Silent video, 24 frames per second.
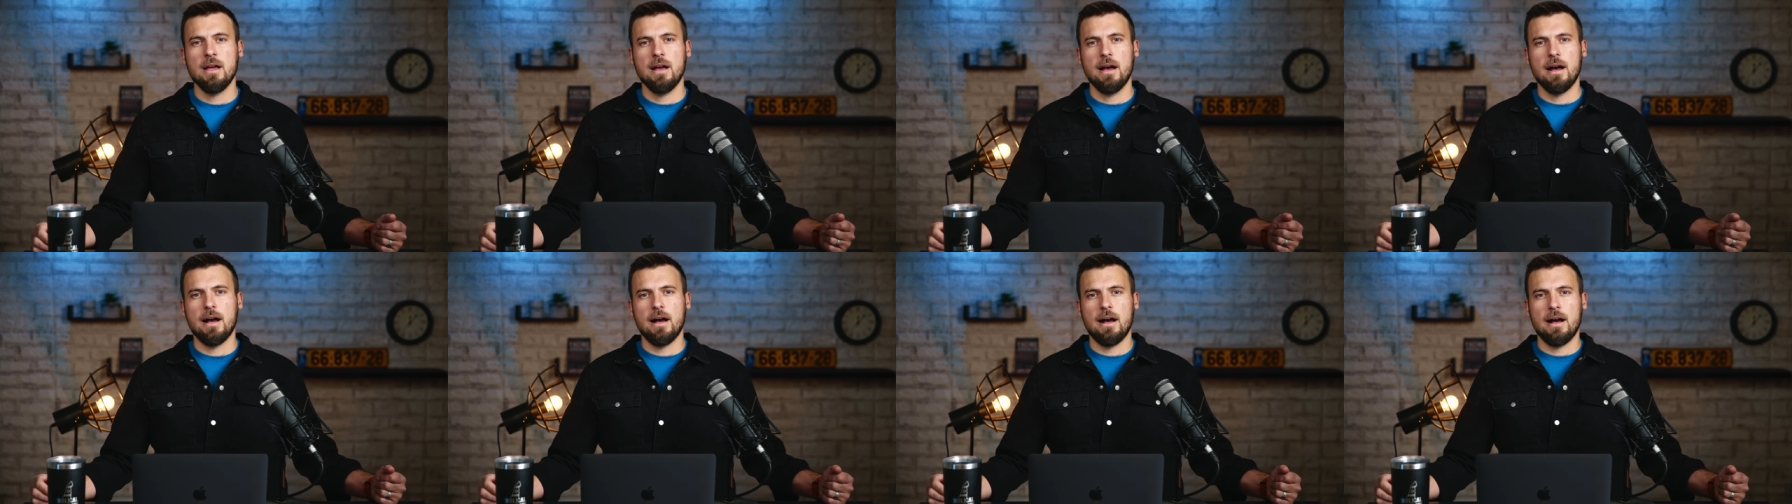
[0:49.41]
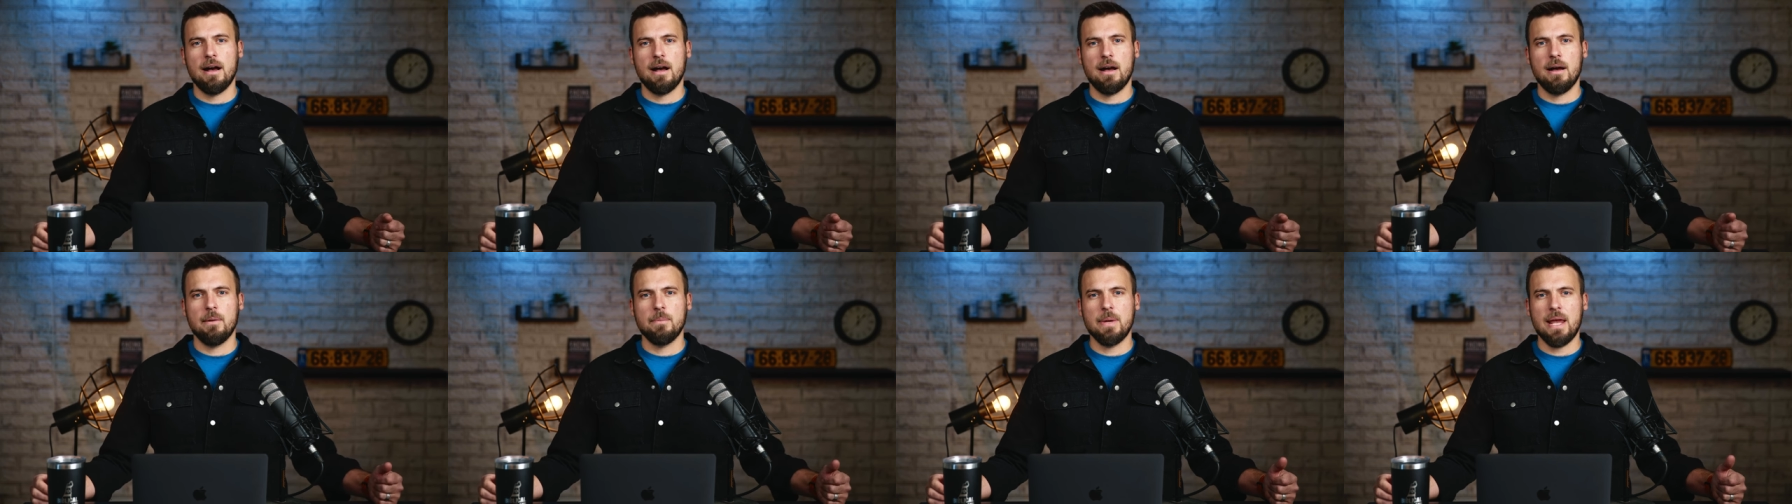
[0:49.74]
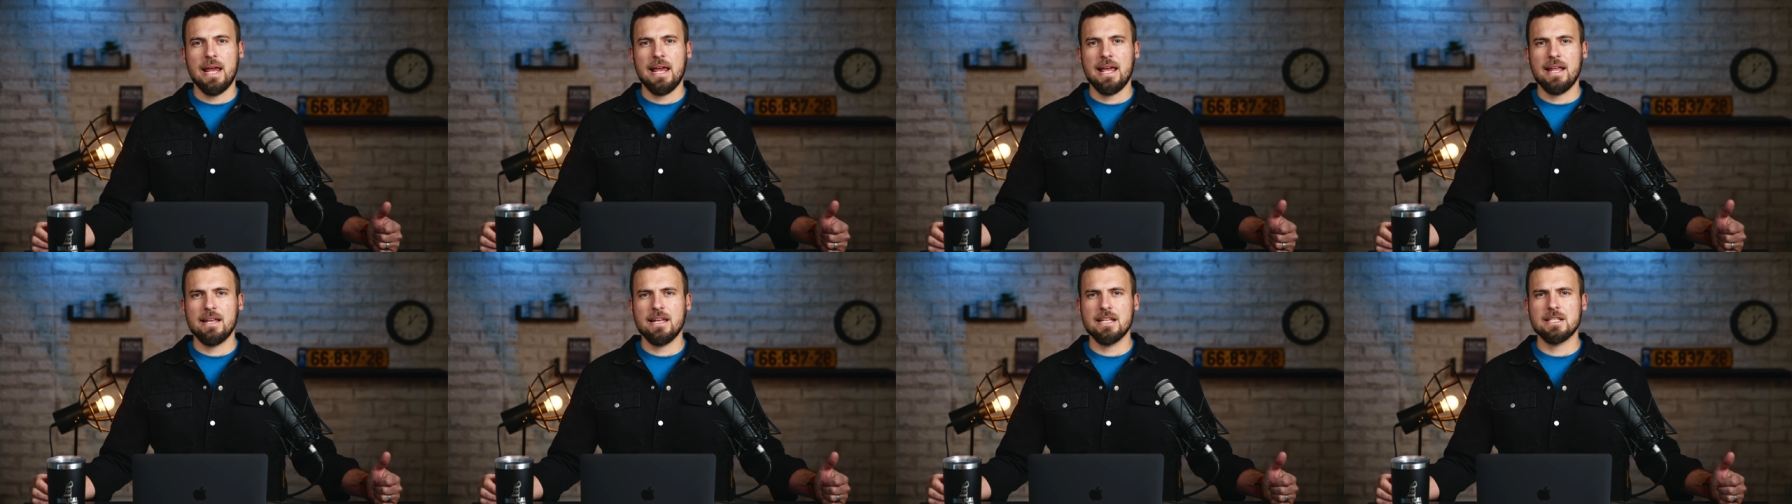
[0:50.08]
Um,
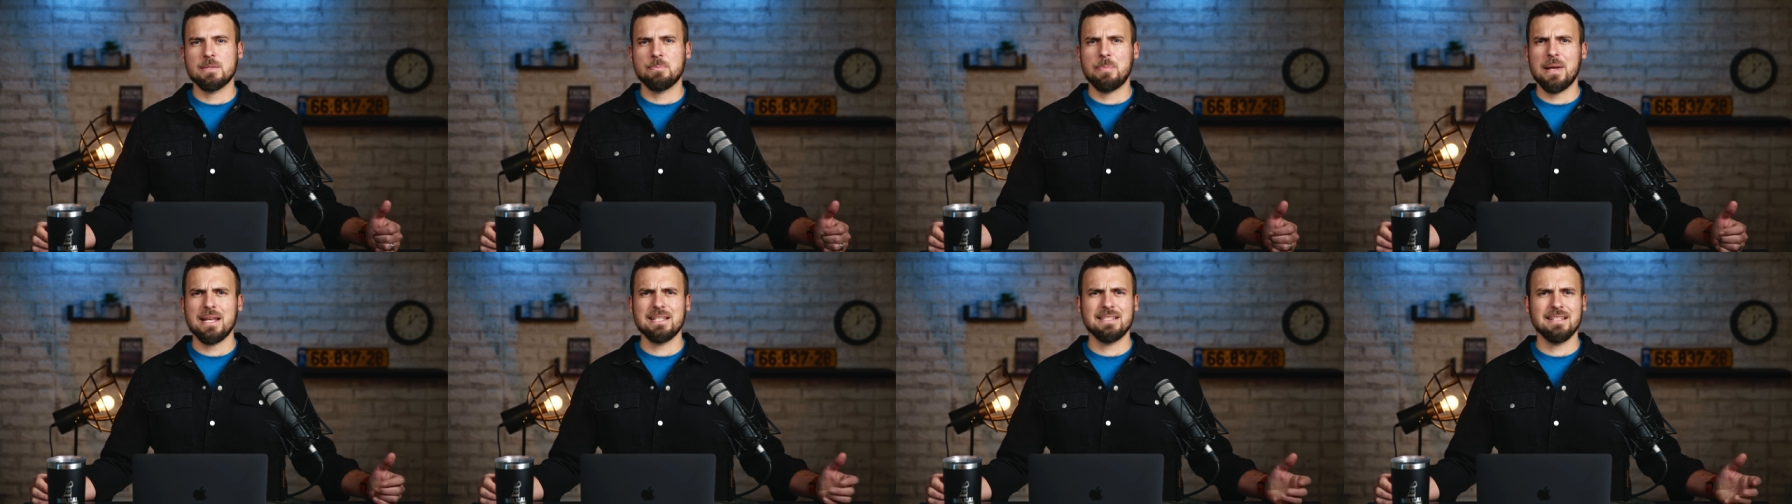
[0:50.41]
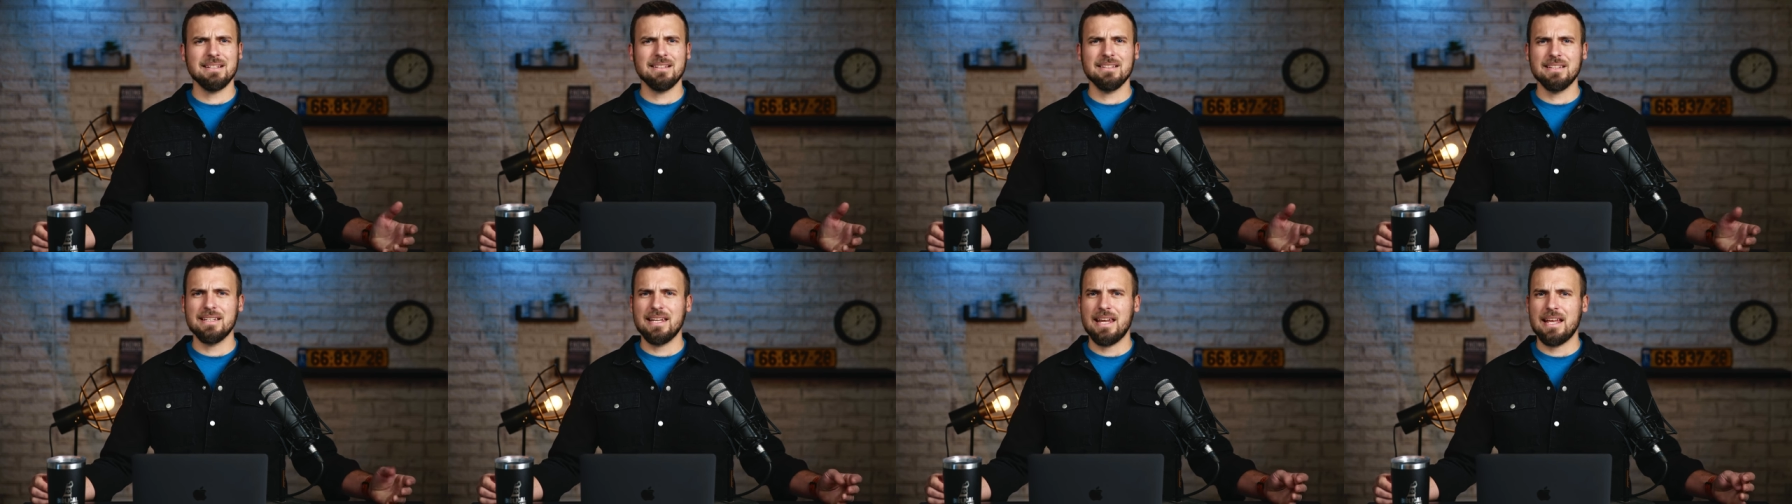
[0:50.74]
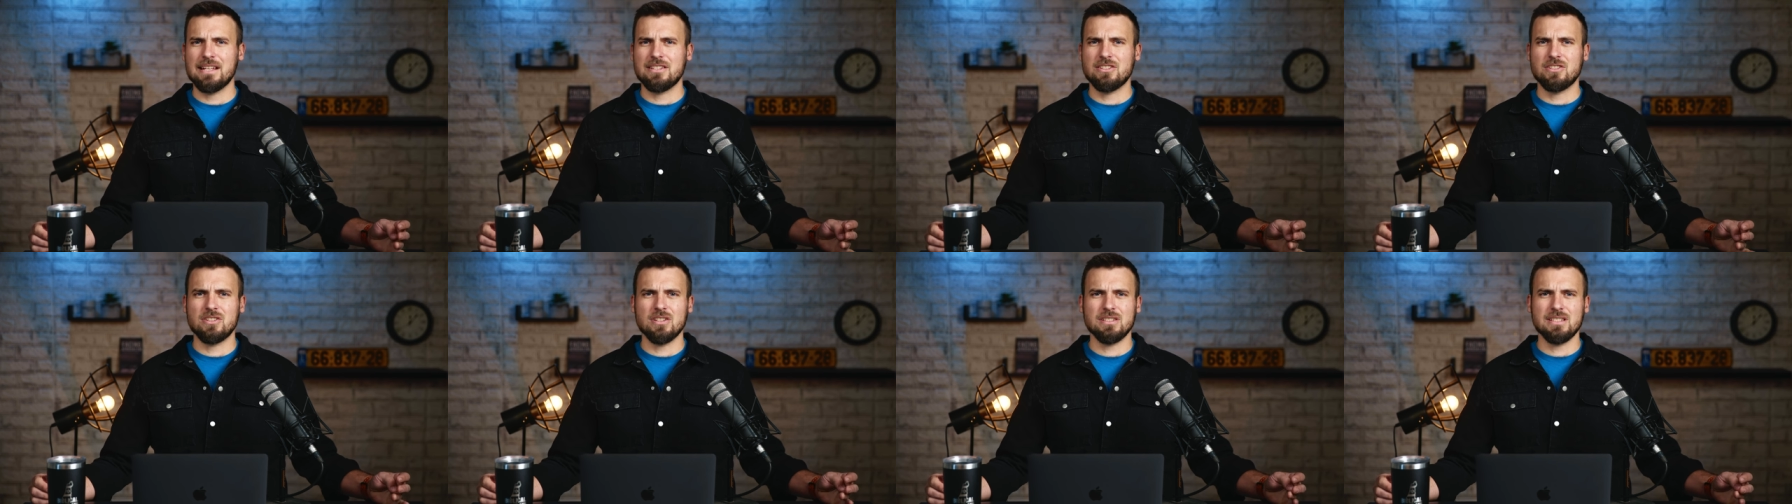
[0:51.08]
and it's basically,
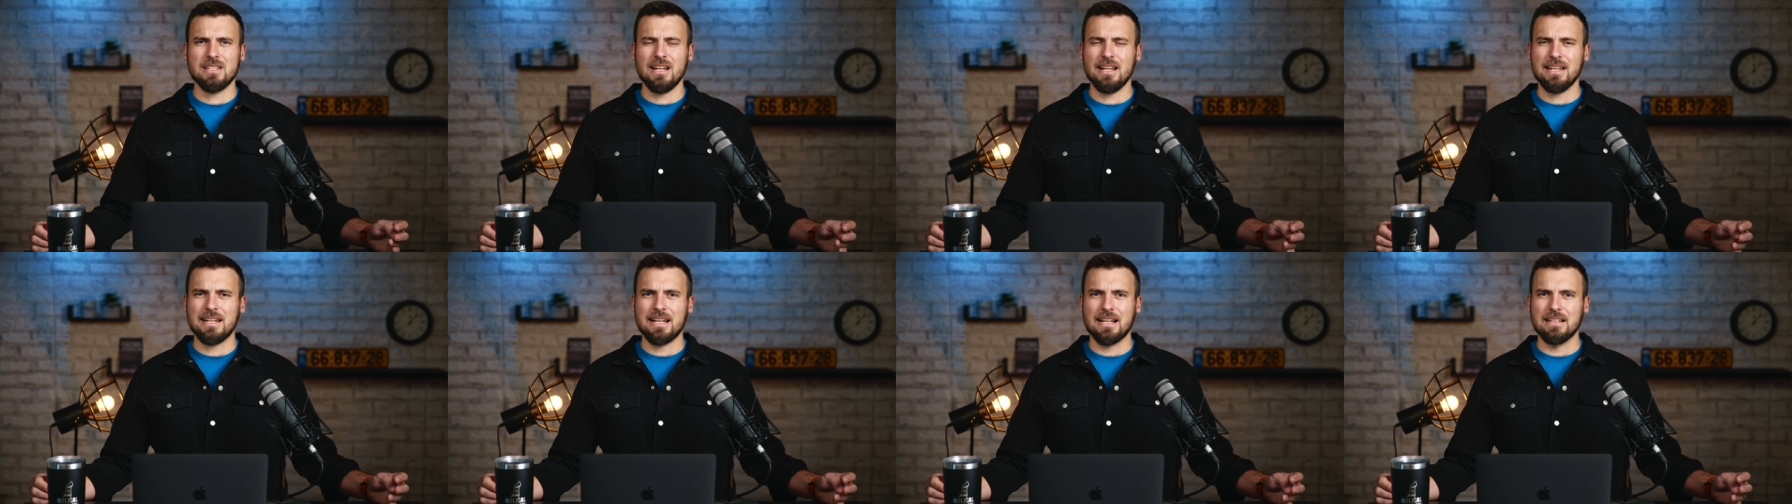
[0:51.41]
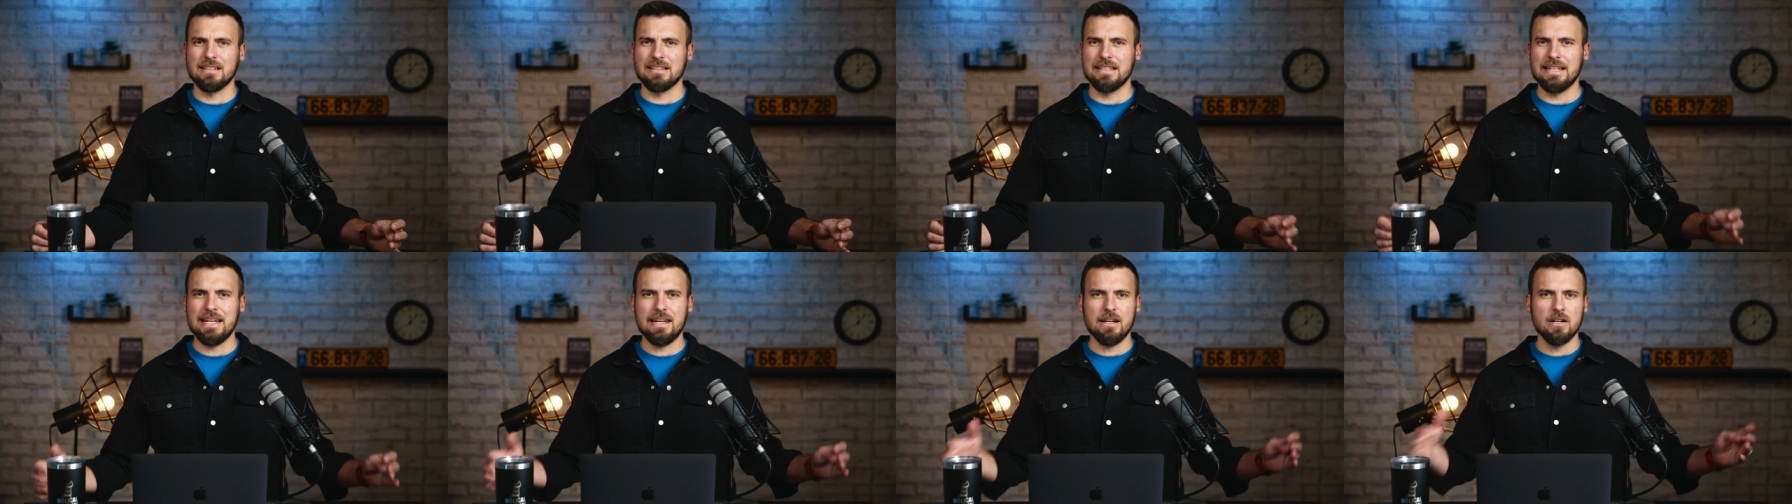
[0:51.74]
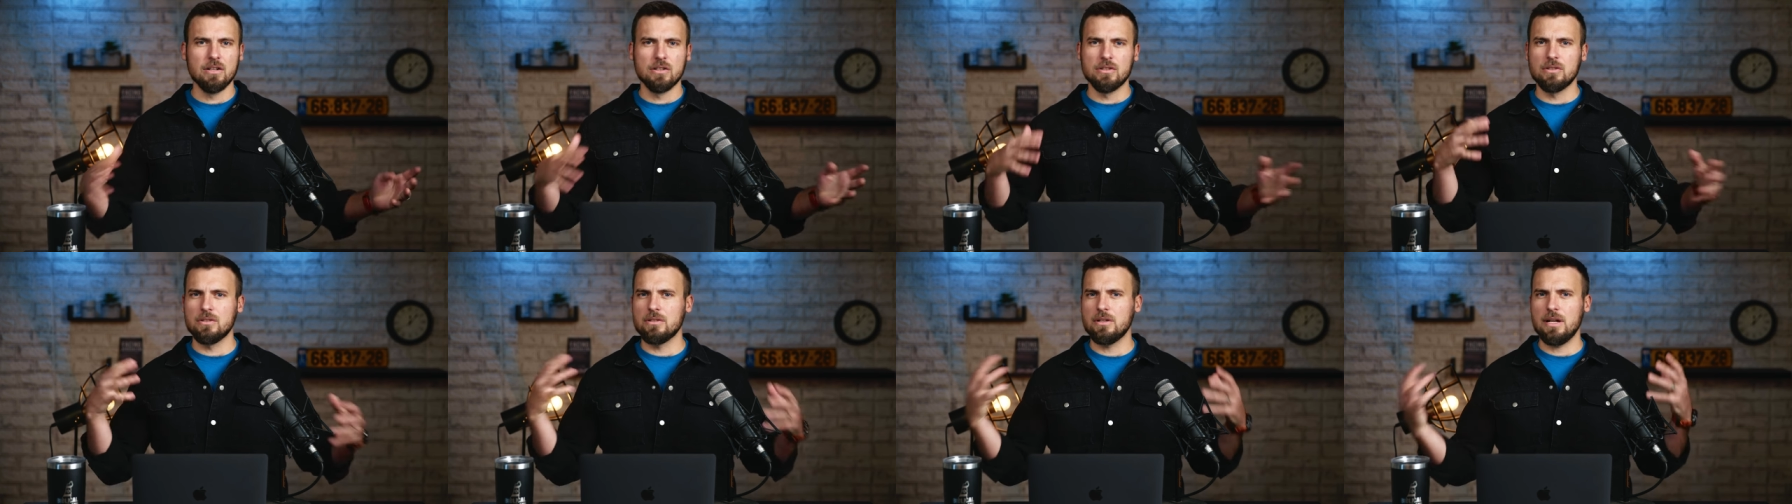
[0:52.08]
it's just like a
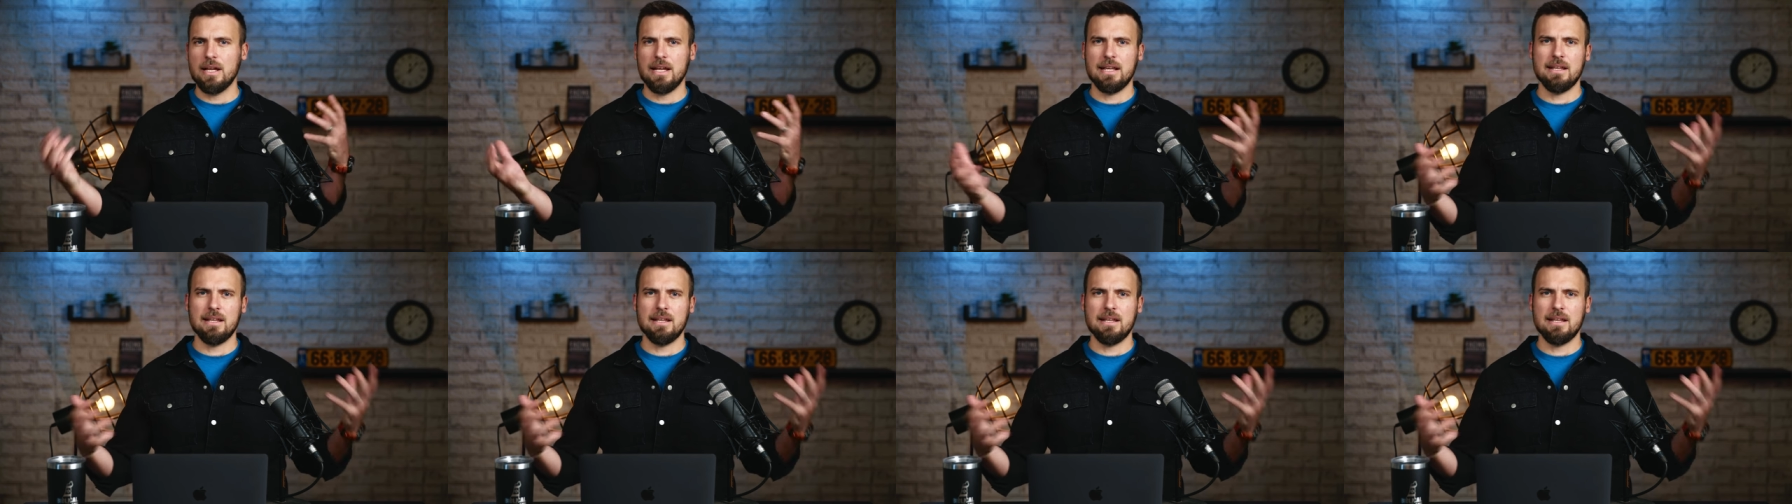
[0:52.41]
legal,